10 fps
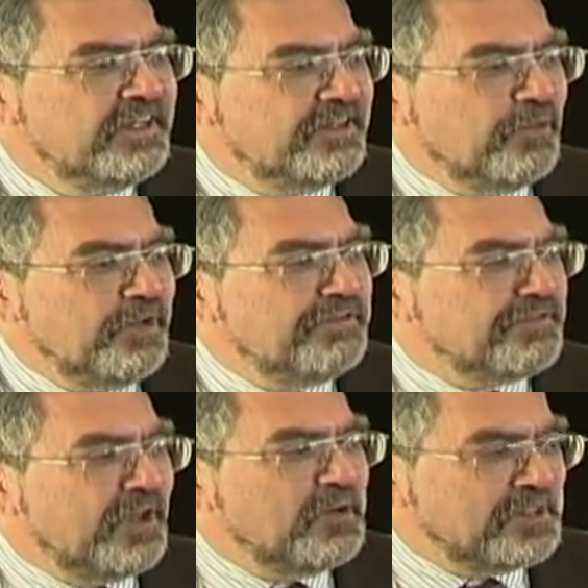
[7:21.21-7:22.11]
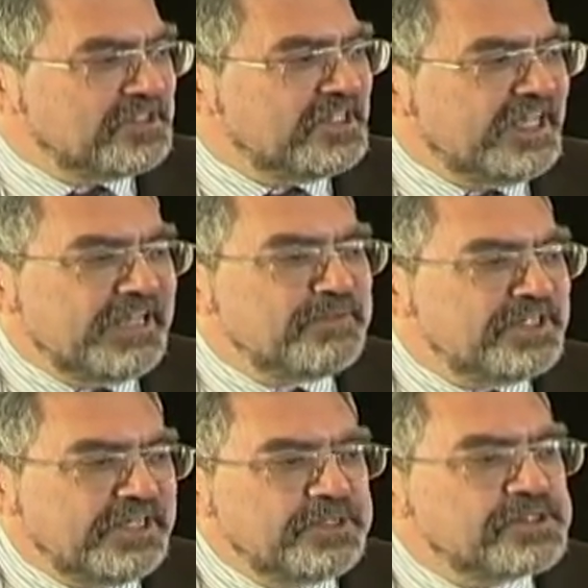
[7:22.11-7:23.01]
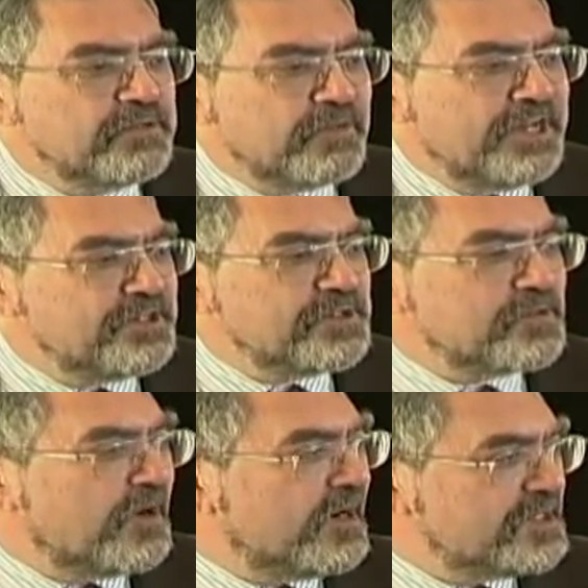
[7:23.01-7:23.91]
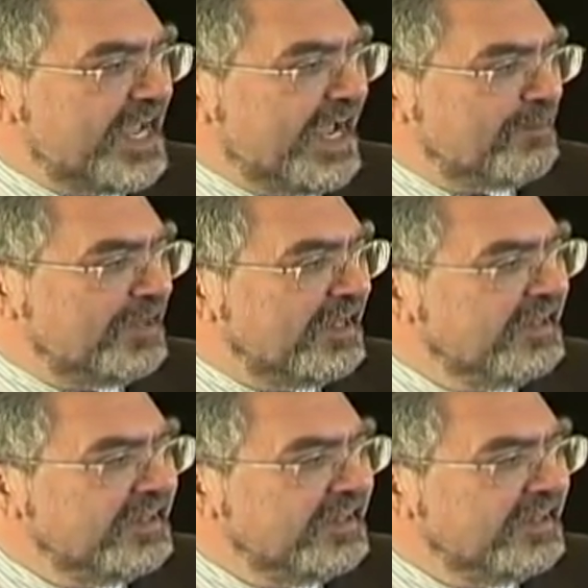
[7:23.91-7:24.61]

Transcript: that we float to keep deans and registrars happy.